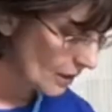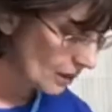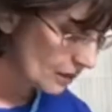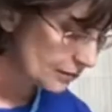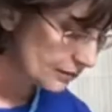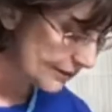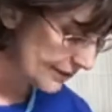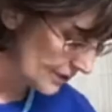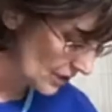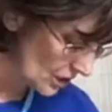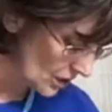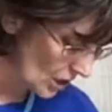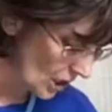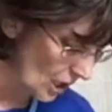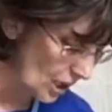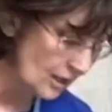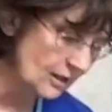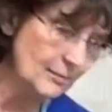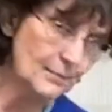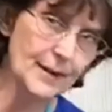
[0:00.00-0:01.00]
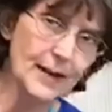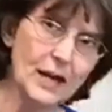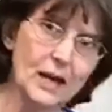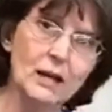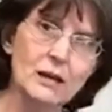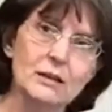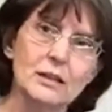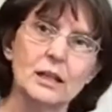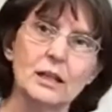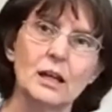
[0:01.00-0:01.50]
let's talk
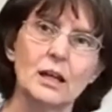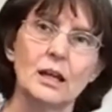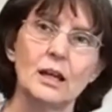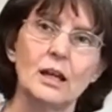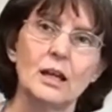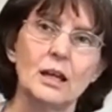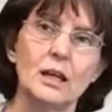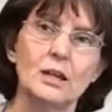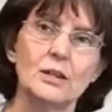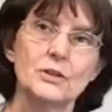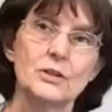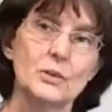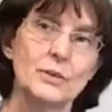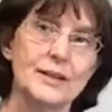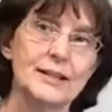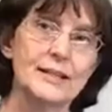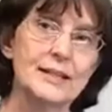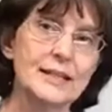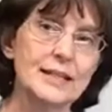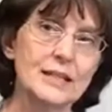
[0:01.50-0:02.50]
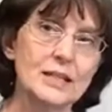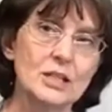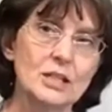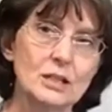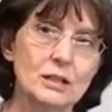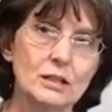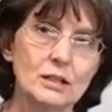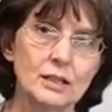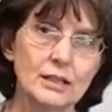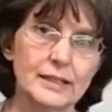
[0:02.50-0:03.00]
about, do I need to
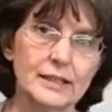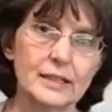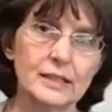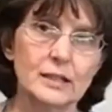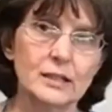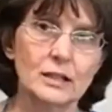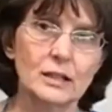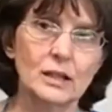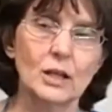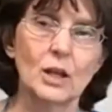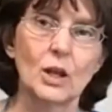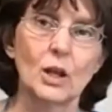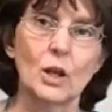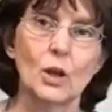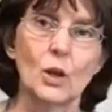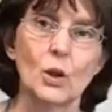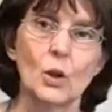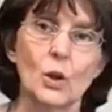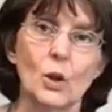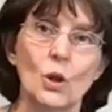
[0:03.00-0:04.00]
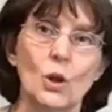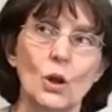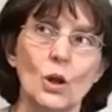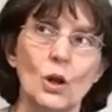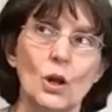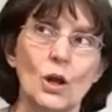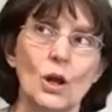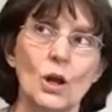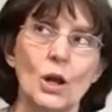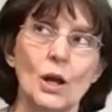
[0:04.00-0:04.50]
clean
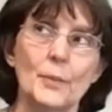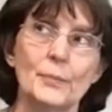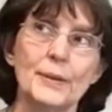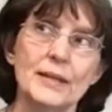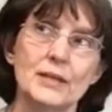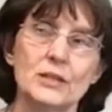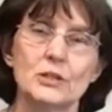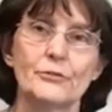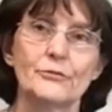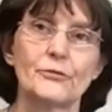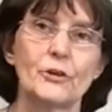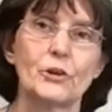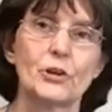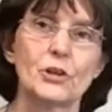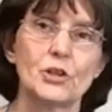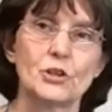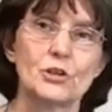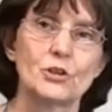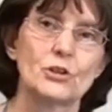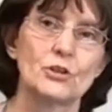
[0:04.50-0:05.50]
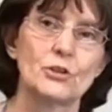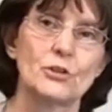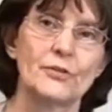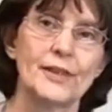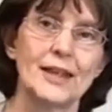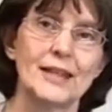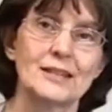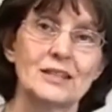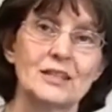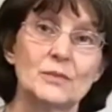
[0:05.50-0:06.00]
a piece of furniture
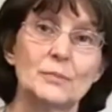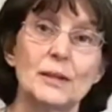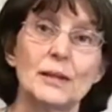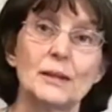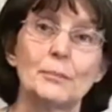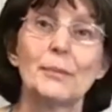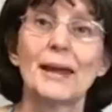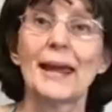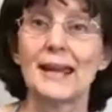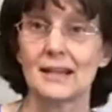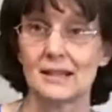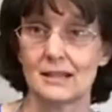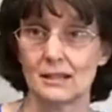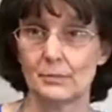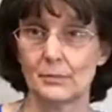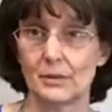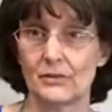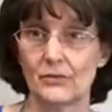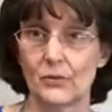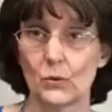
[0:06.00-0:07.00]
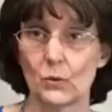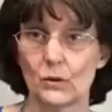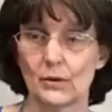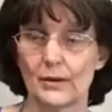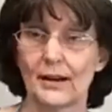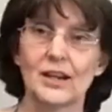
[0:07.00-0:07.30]
that's been painted before and